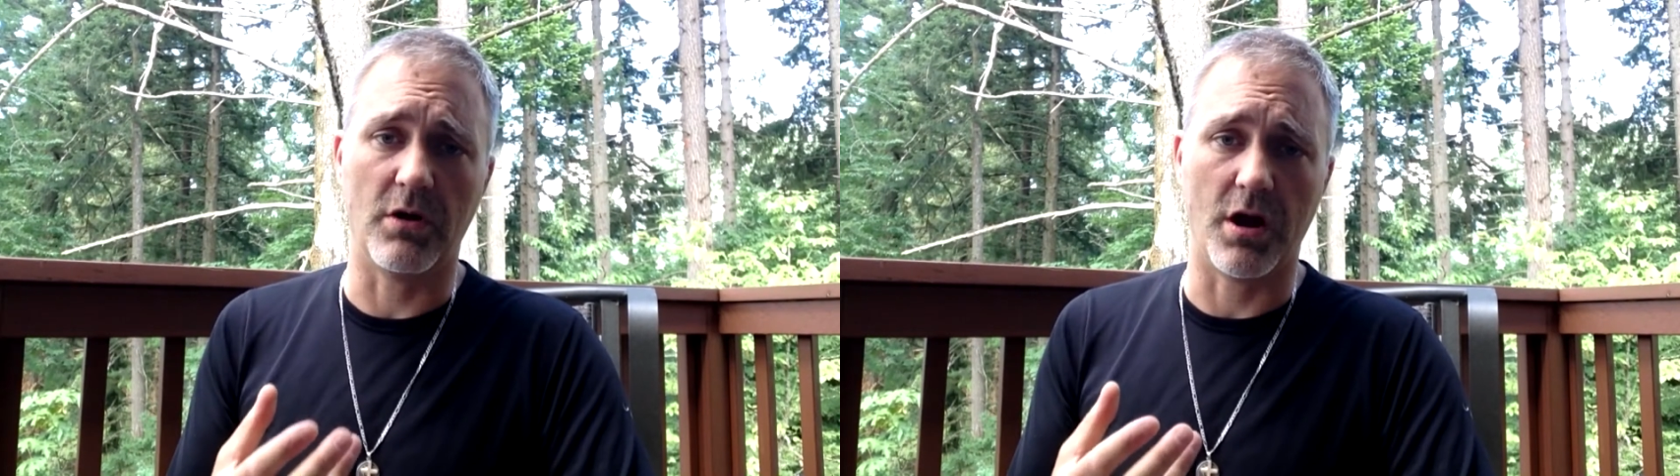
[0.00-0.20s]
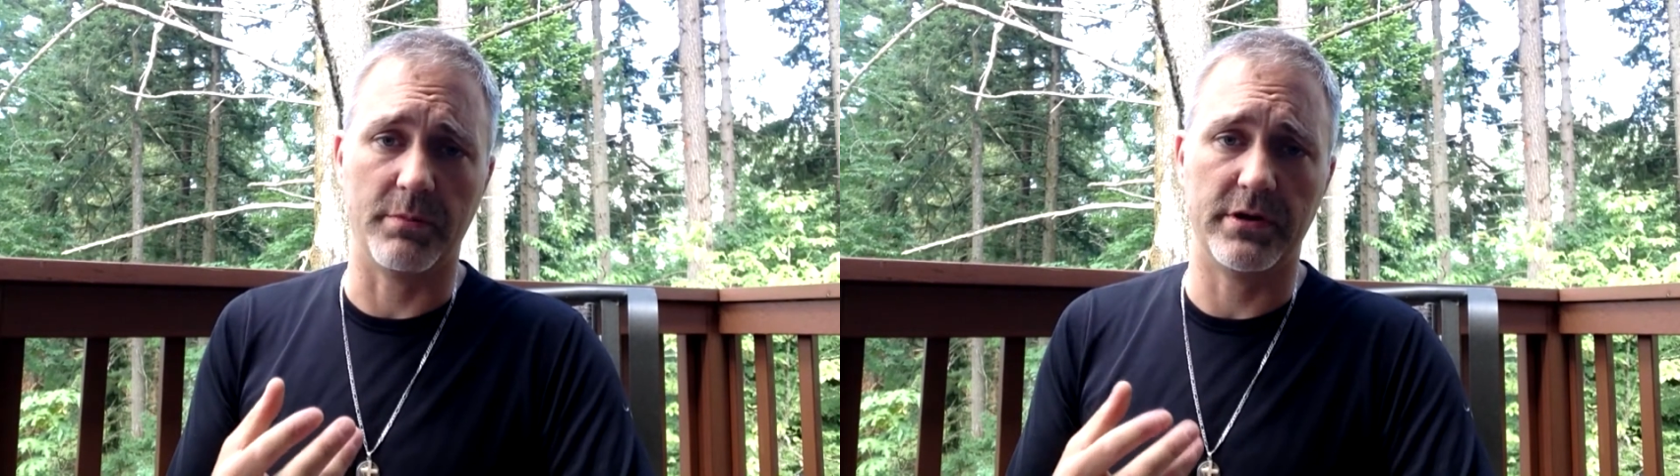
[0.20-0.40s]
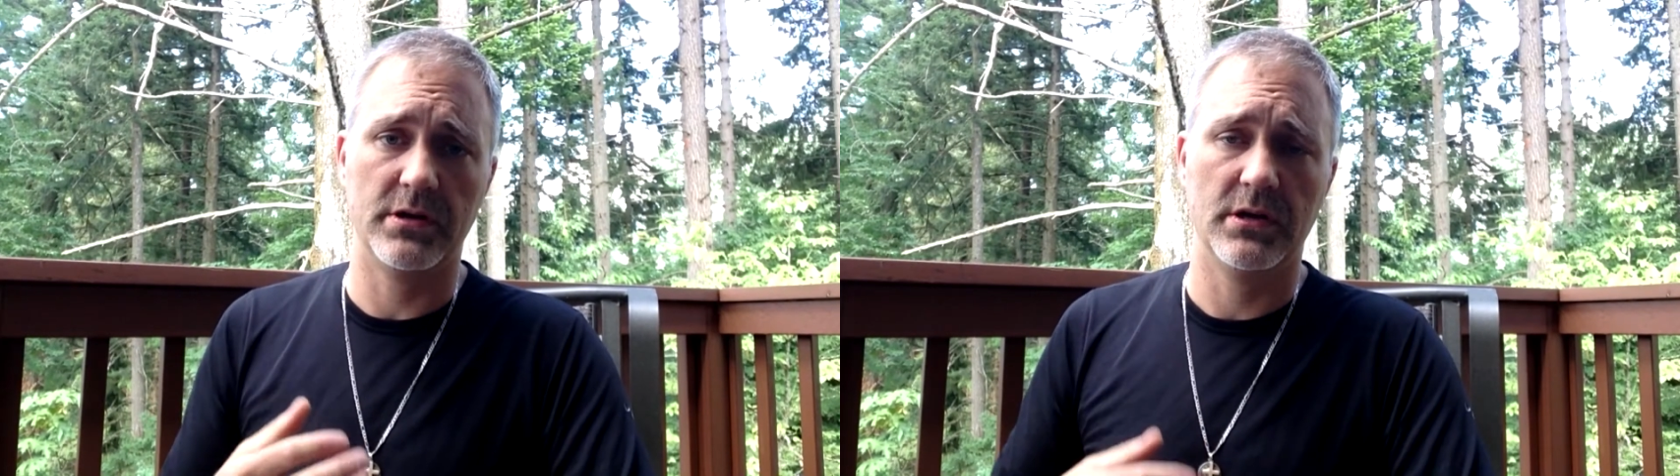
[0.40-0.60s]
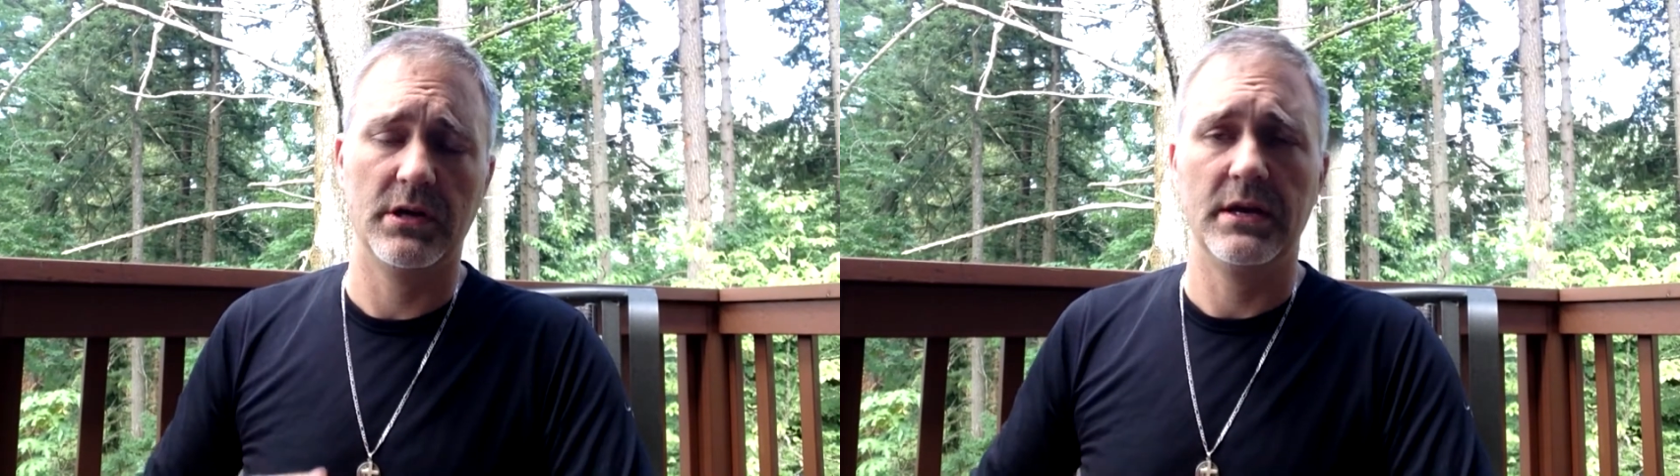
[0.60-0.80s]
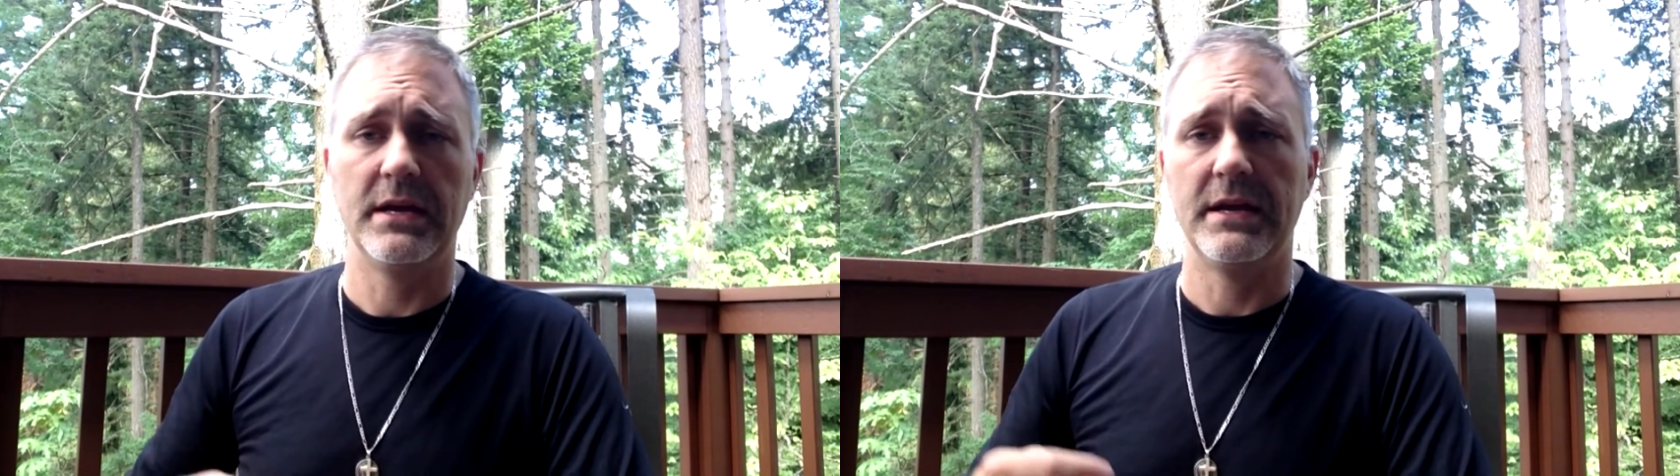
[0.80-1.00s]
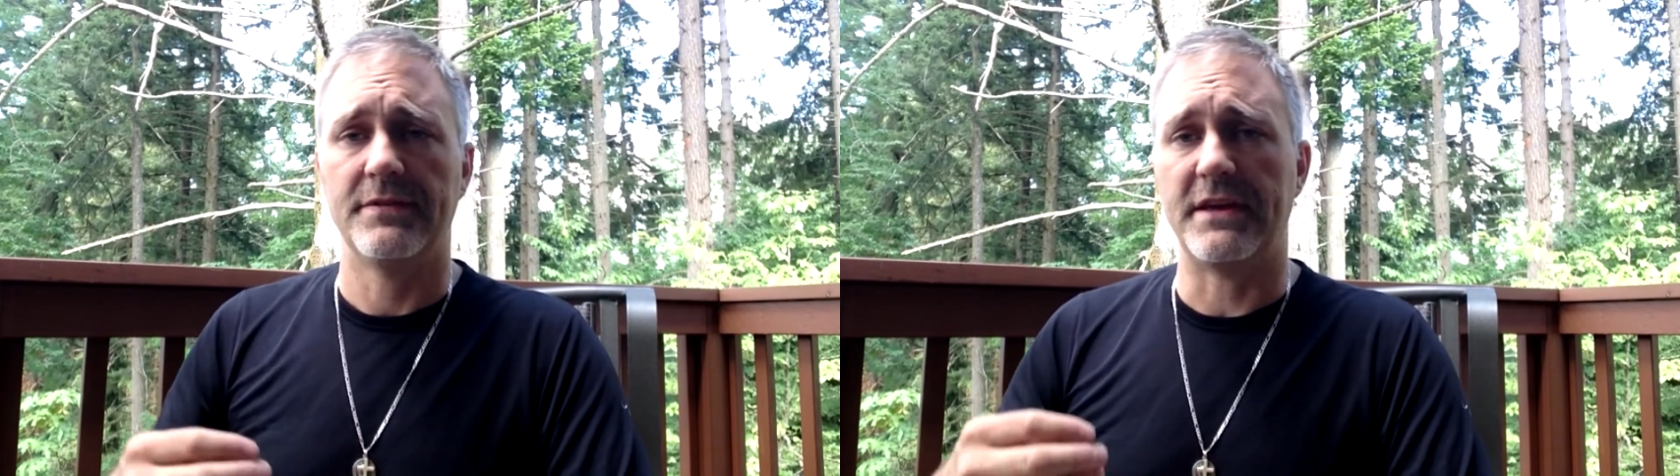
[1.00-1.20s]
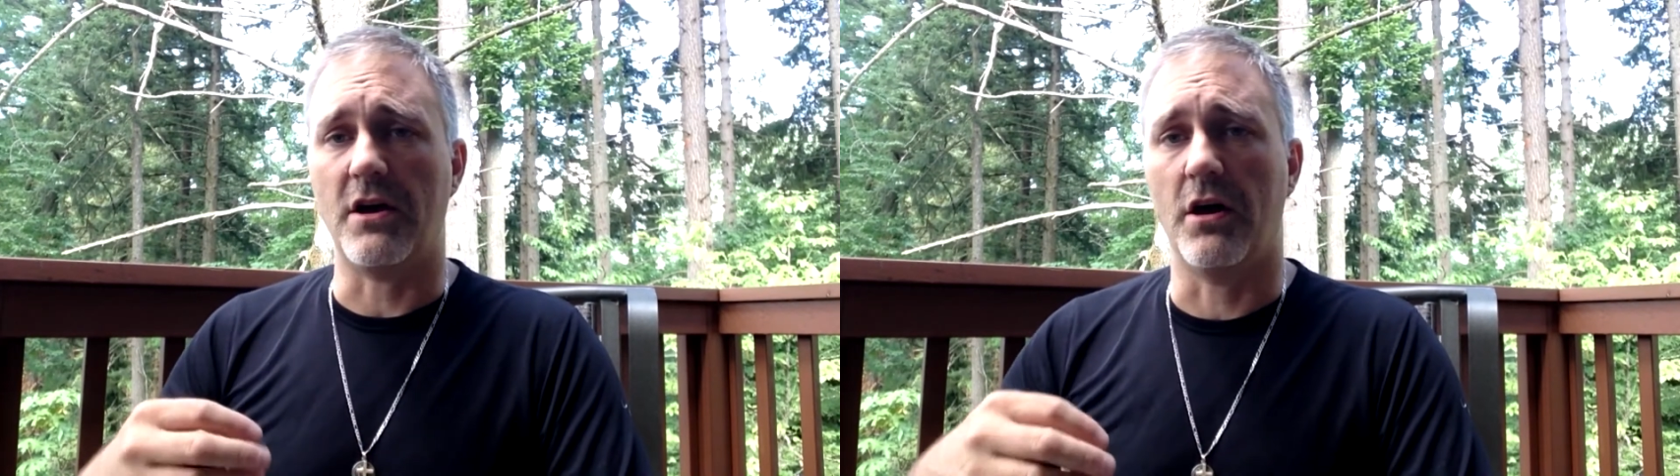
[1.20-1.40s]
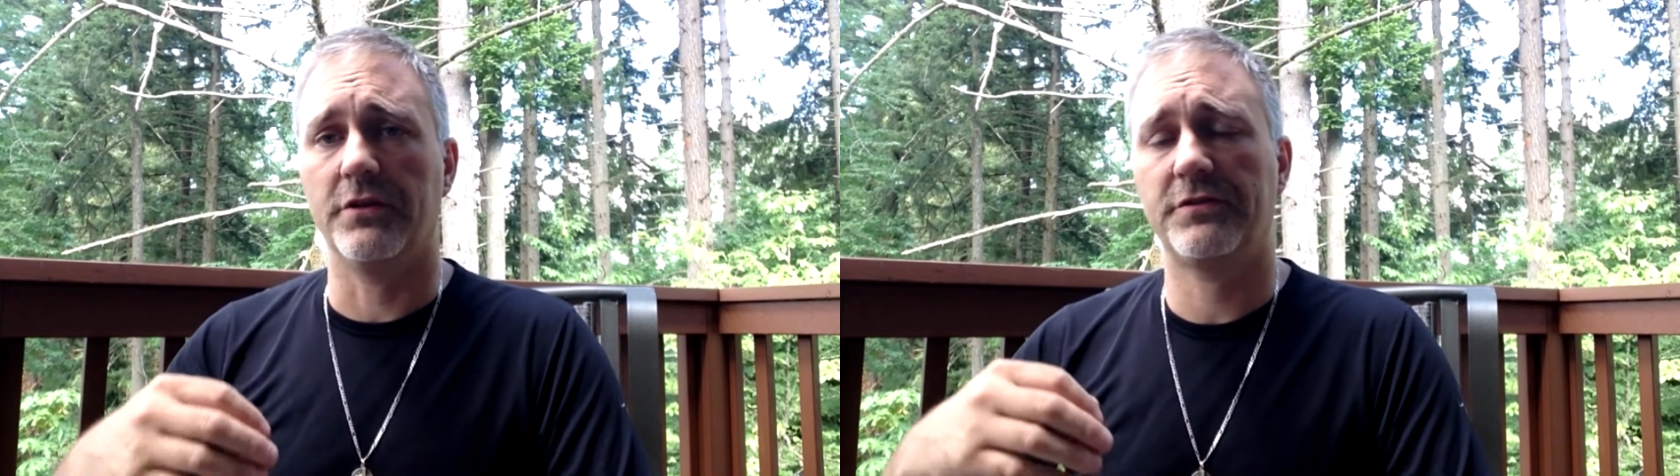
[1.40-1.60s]
armored. They
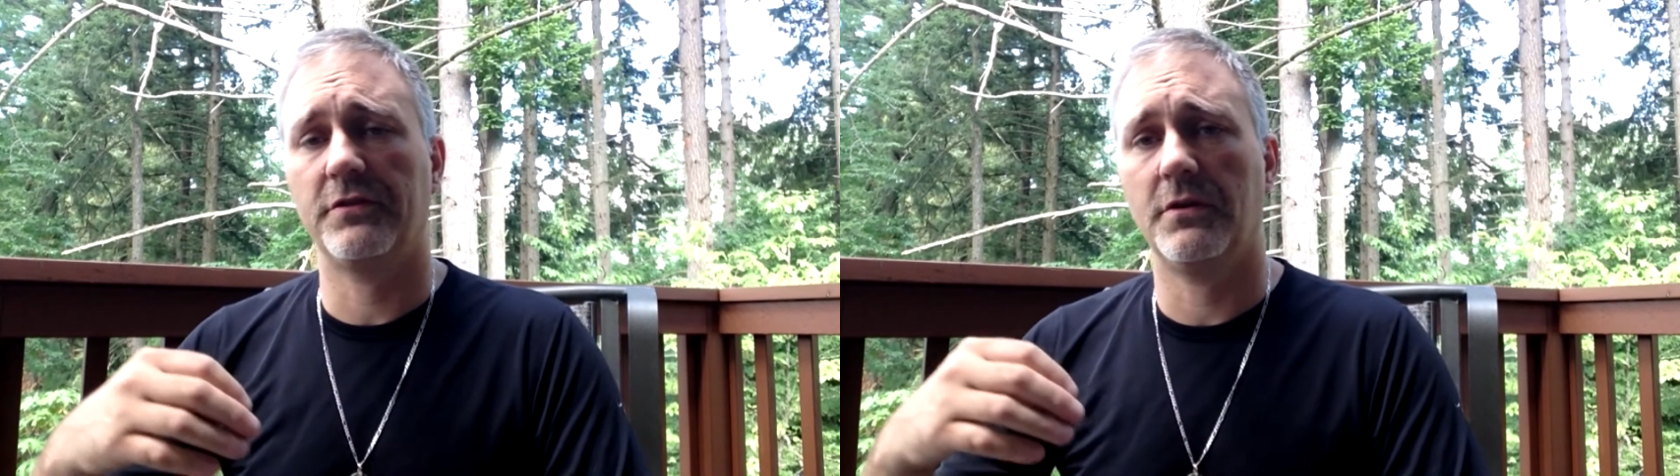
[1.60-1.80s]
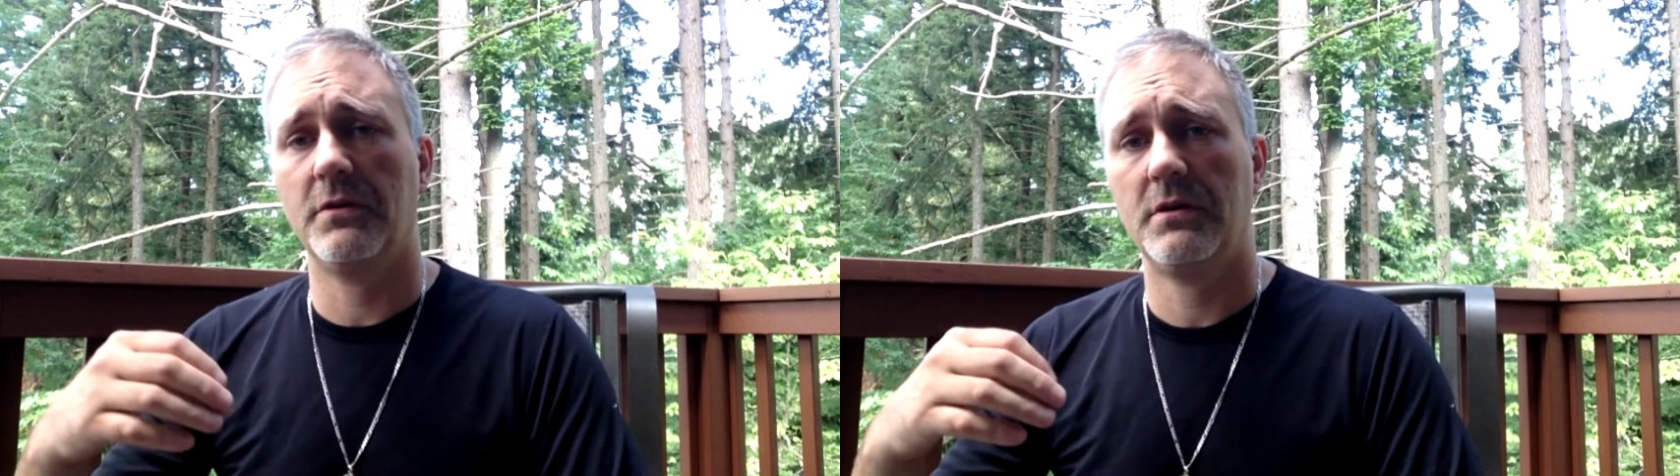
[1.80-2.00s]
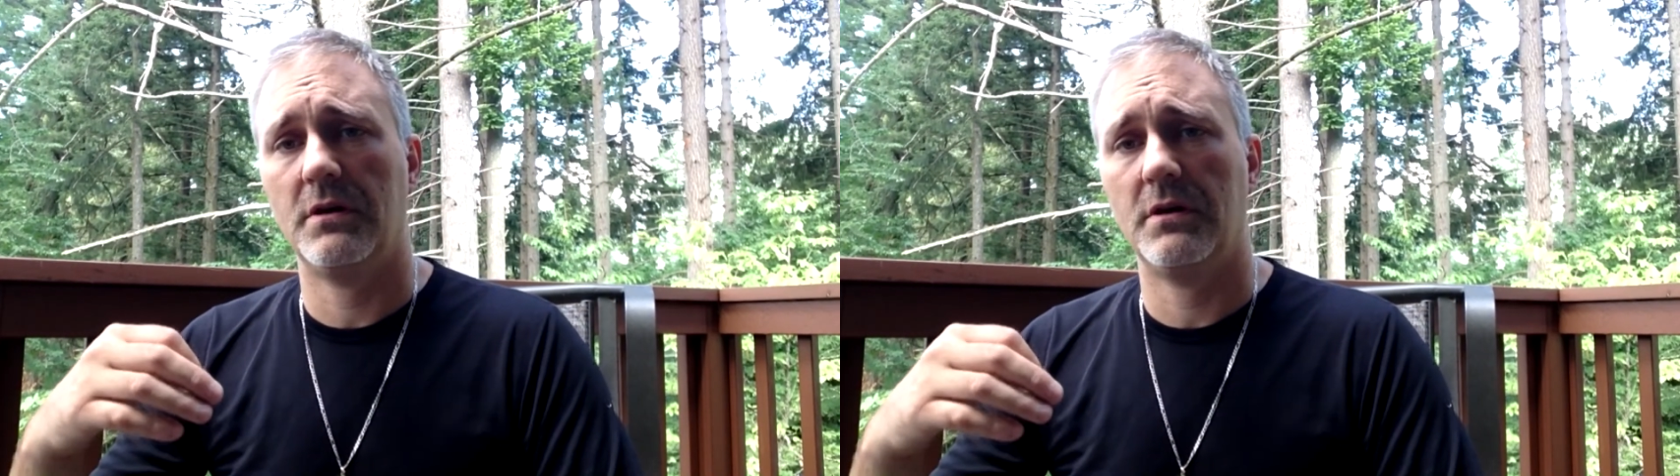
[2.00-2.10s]
also